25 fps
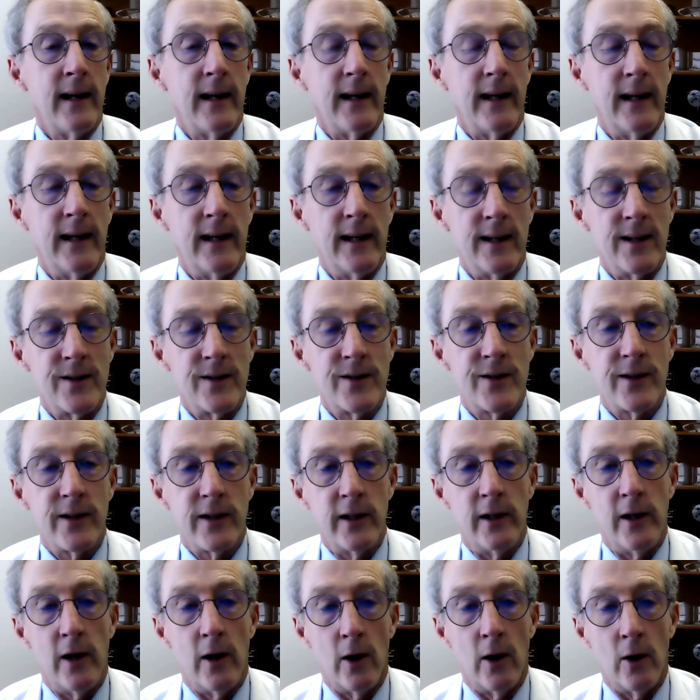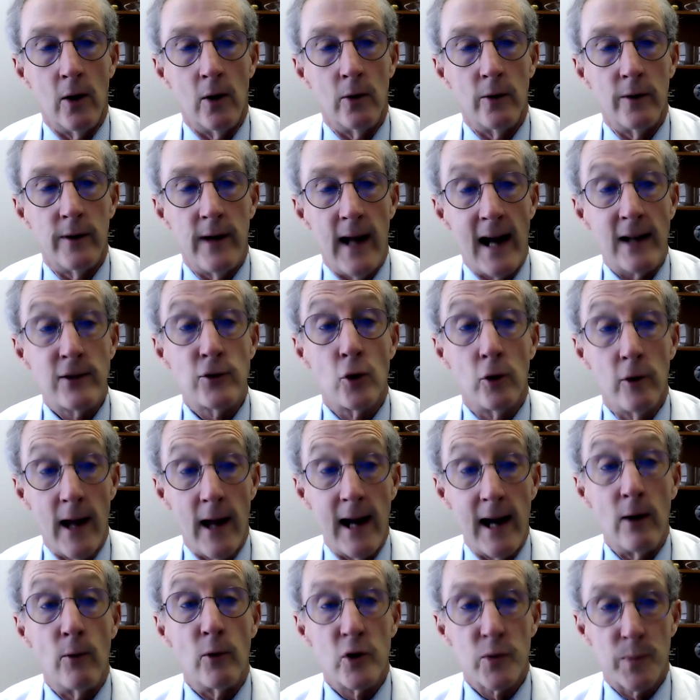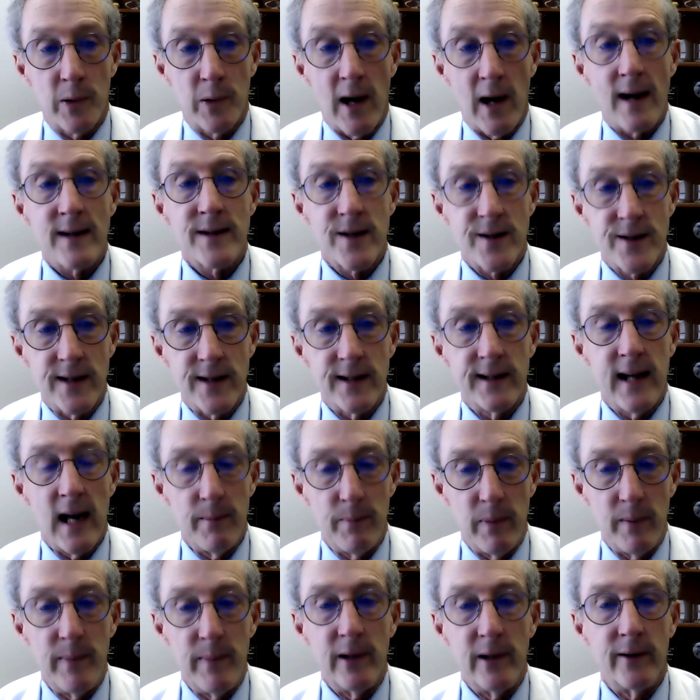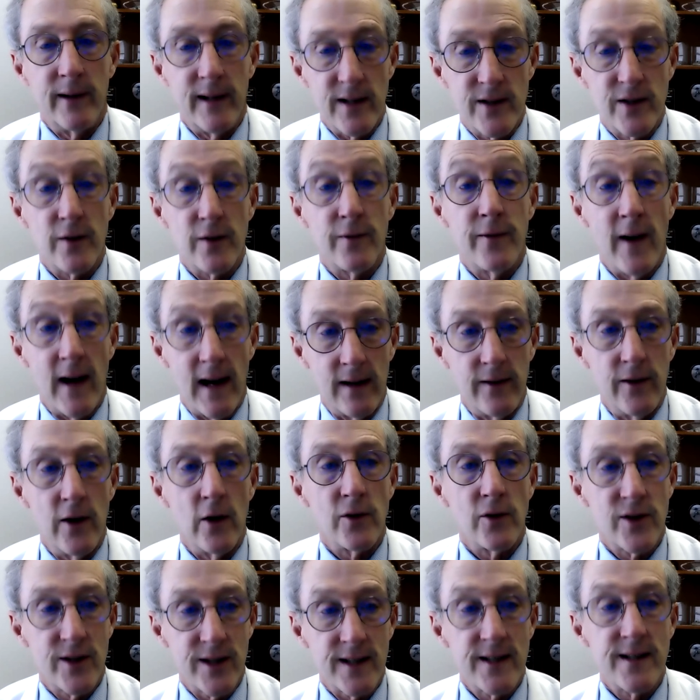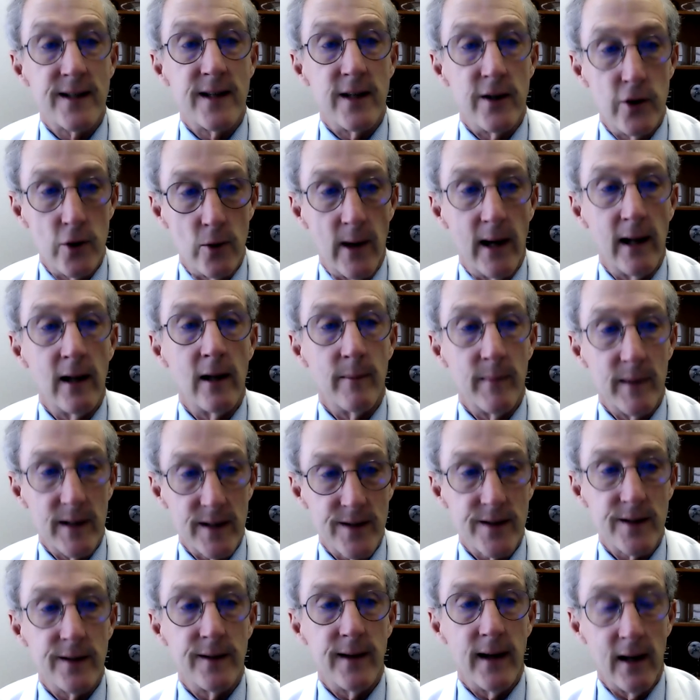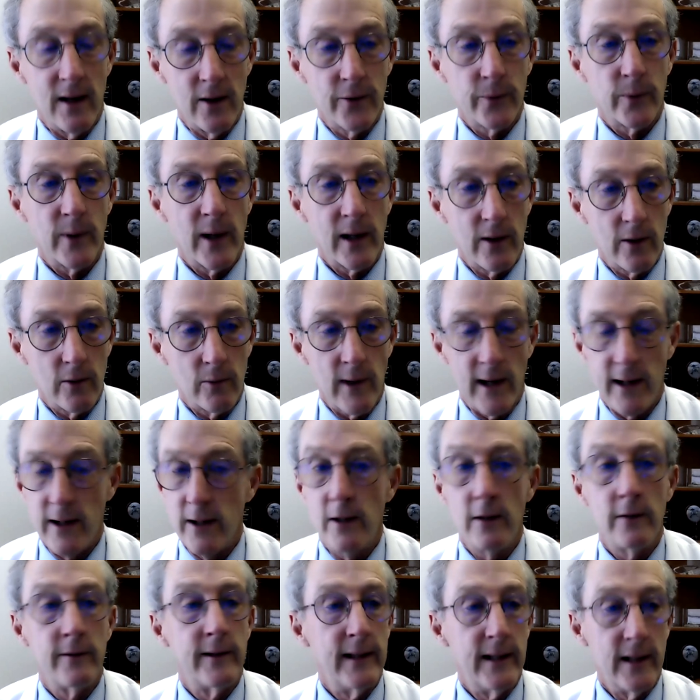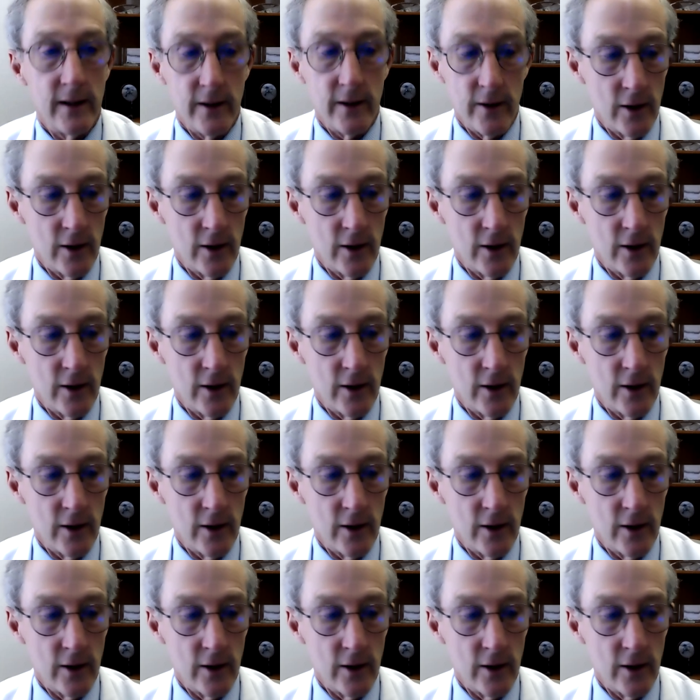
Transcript: is you know natural language processing capabilities to find those 62 elements in the health record right you don't need a